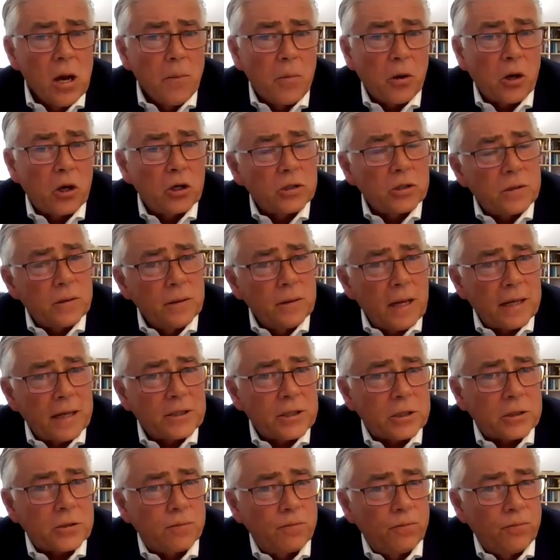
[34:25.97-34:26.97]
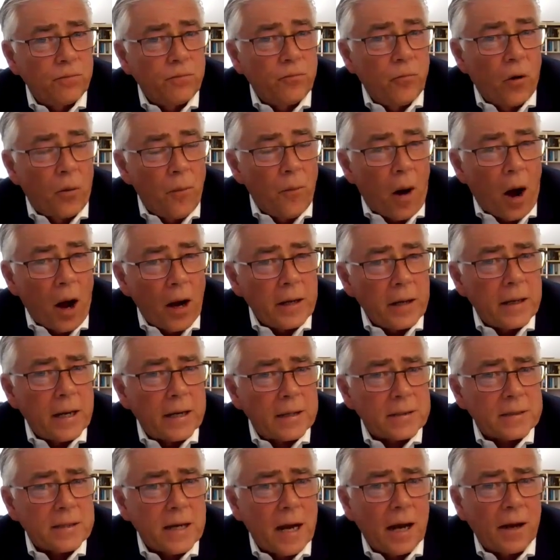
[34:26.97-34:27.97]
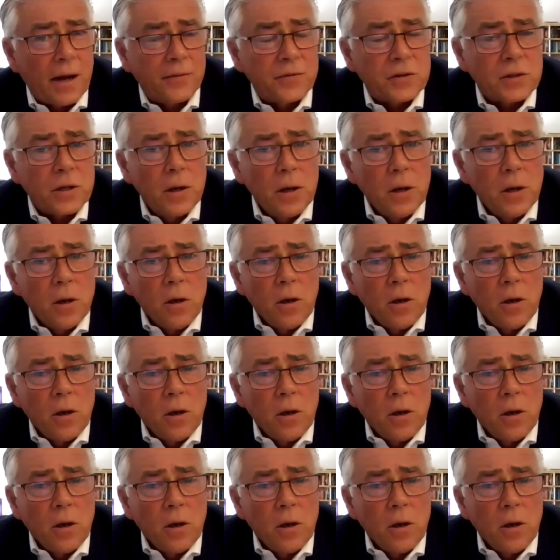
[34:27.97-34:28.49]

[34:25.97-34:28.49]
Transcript: Because let's just remind ourselves,